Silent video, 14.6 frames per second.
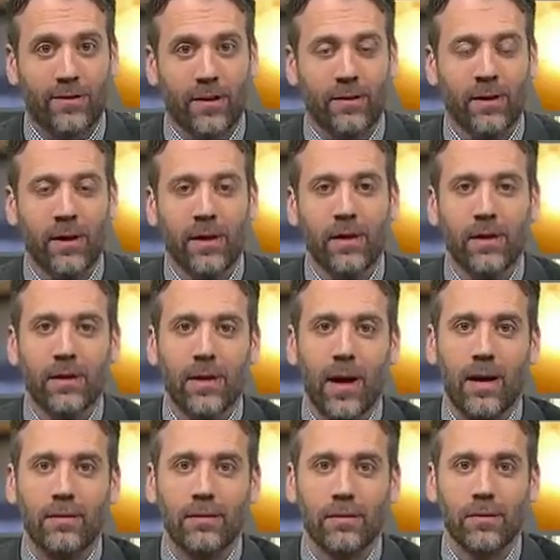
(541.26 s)
And
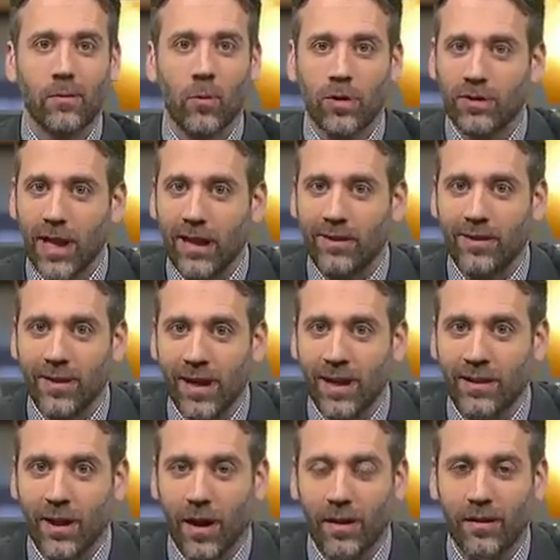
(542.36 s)
what's Les
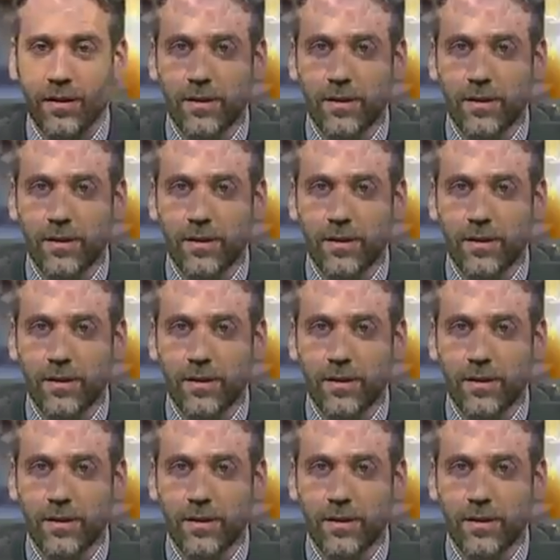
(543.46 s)
Snead done